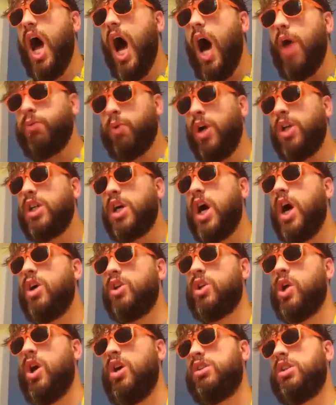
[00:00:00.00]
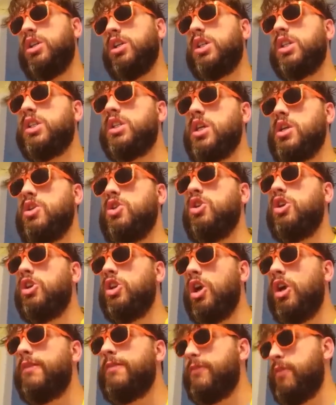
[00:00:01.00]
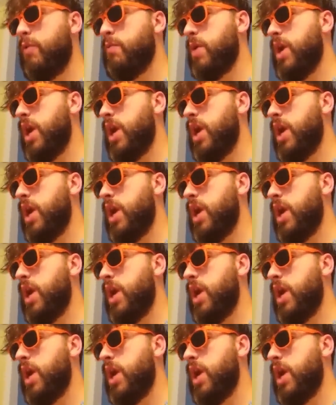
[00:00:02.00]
I wonder how long they'll continue to look for